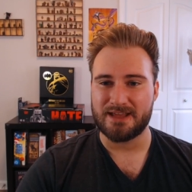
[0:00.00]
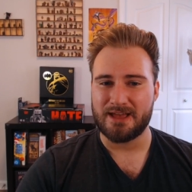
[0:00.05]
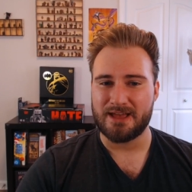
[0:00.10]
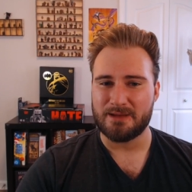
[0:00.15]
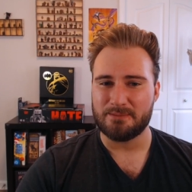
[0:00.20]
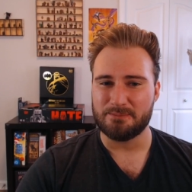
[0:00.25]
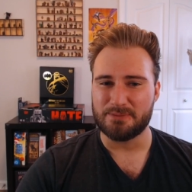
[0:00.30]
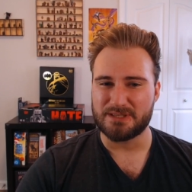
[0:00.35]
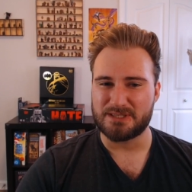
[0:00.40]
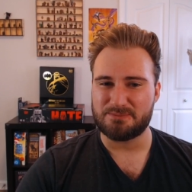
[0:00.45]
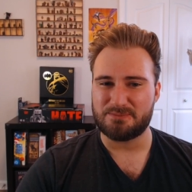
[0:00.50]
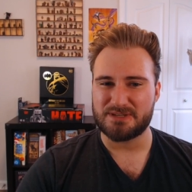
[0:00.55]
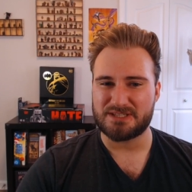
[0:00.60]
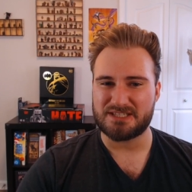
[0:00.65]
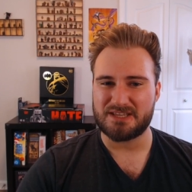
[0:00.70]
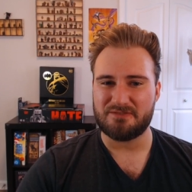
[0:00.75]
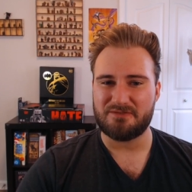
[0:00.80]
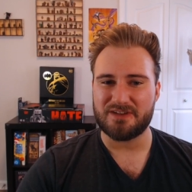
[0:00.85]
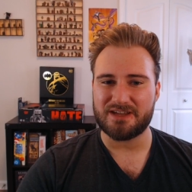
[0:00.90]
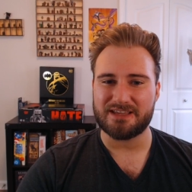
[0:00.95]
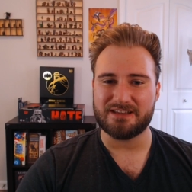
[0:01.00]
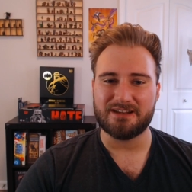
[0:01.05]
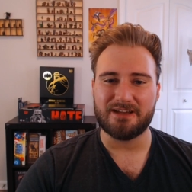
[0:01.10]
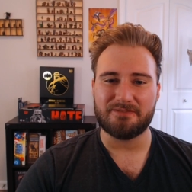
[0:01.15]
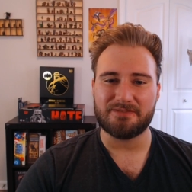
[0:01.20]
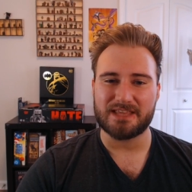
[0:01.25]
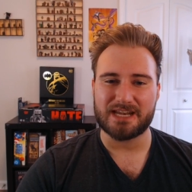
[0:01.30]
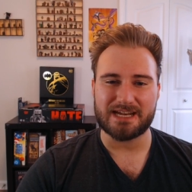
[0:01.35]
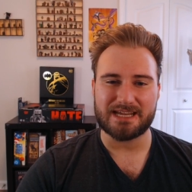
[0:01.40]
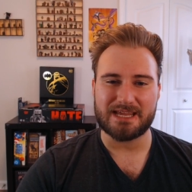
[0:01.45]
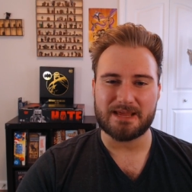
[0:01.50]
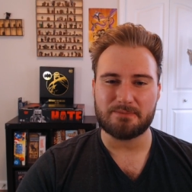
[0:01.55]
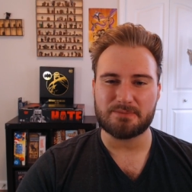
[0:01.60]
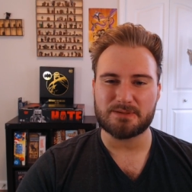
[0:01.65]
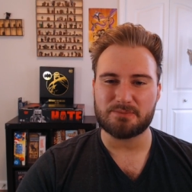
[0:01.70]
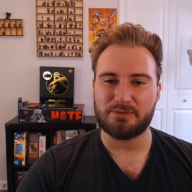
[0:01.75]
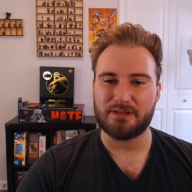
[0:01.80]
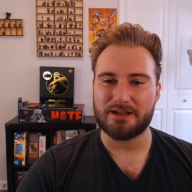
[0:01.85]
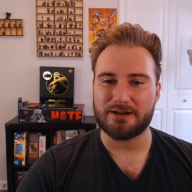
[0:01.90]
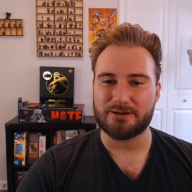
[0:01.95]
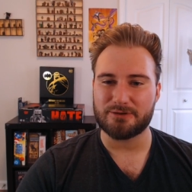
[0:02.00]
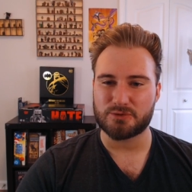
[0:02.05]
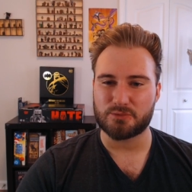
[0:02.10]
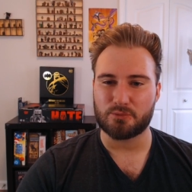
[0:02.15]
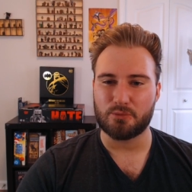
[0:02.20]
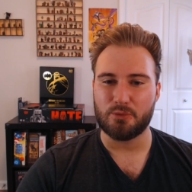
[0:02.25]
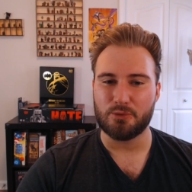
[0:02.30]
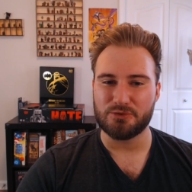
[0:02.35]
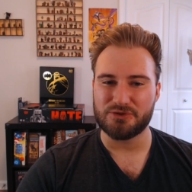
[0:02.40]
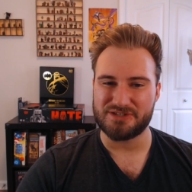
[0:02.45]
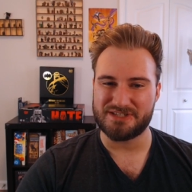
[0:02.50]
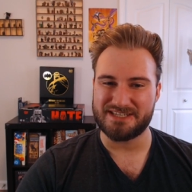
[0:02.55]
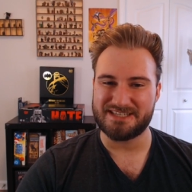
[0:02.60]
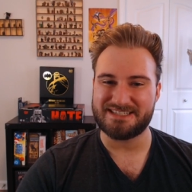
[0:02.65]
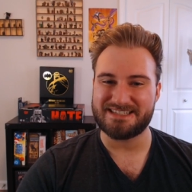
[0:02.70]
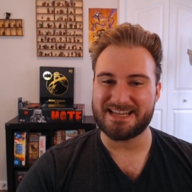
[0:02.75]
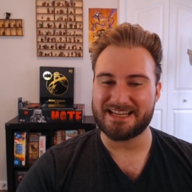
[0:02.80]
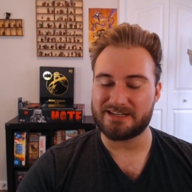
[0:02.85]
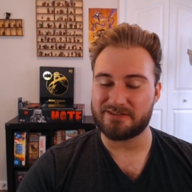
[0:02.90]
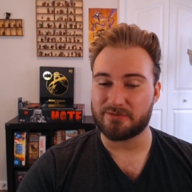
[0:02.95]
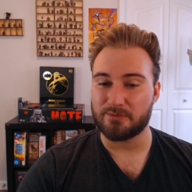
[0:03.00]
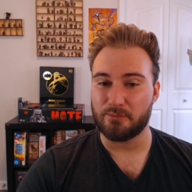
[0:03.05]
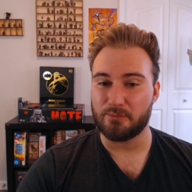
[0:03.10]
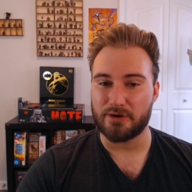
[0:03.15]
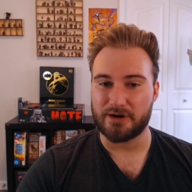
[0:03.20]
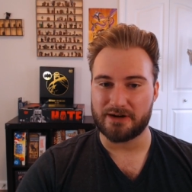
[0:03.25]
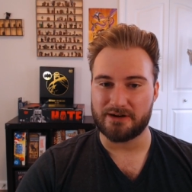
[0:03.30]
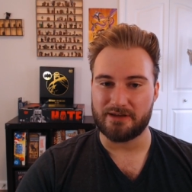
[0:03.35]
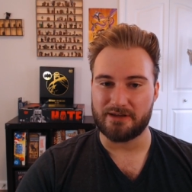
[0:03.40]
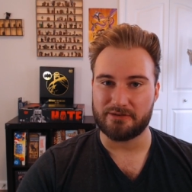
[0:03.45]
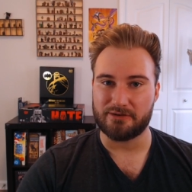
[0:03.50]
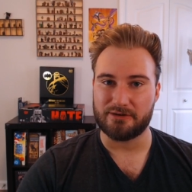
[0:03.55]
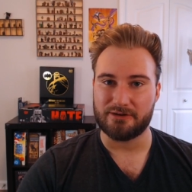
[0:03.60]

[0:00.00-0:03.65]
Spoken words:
but specific enough that it keeps players' roles distinct from one another.